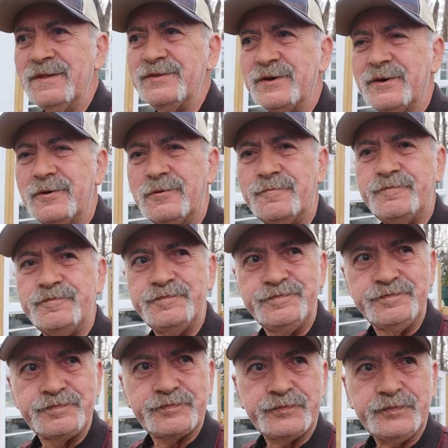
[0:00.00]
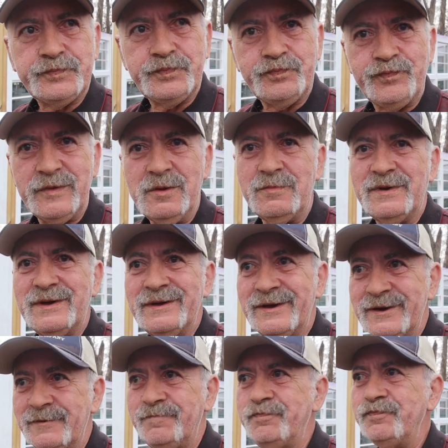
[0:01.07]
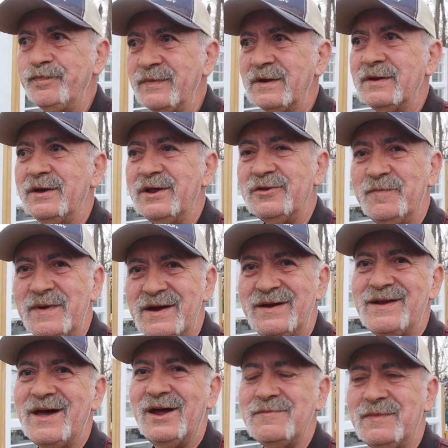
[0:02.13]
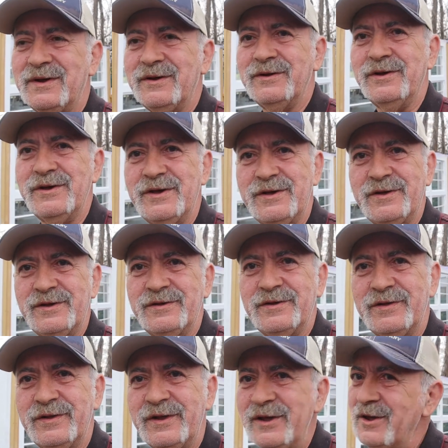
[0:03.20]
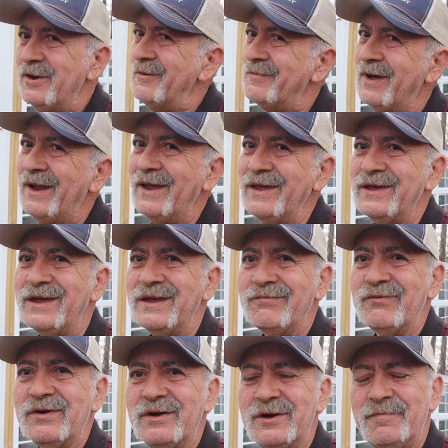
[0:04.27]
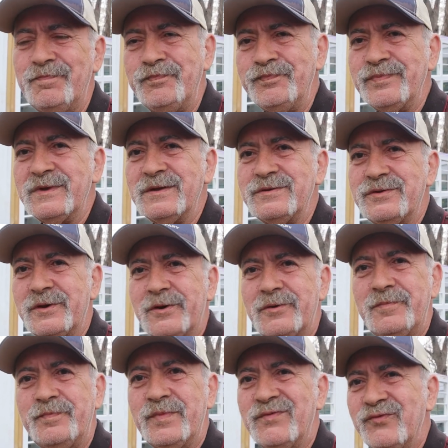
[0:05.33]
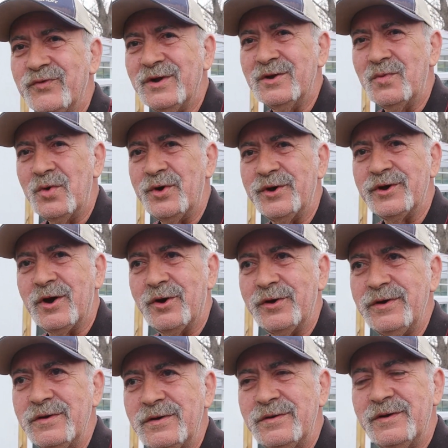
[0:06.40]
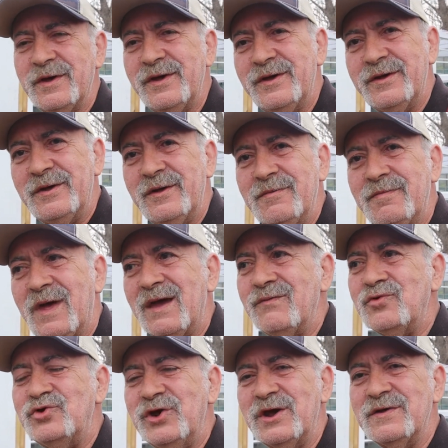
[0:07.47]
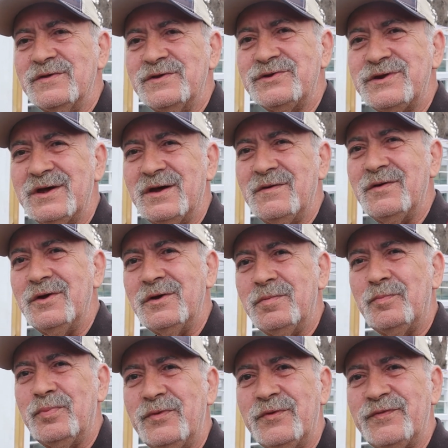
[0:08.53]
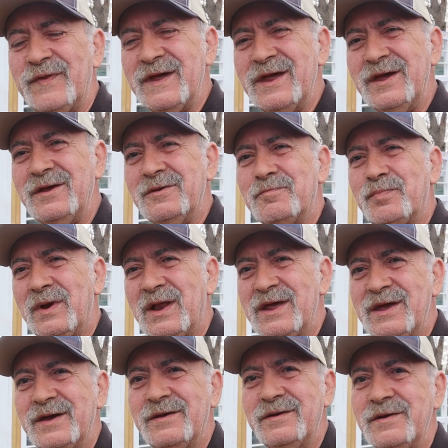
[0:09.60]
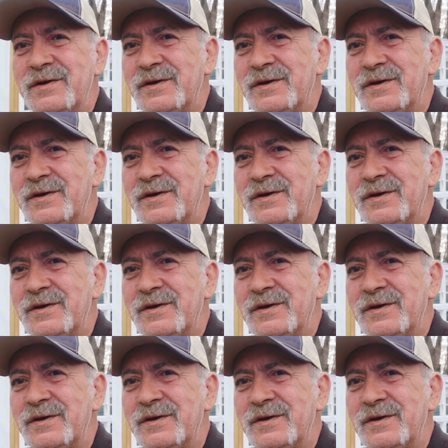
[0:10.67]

So, but yep, it's been a nightmare, but I ain't giving up. So if you really want a garden, have your chickens and stuff, think, plan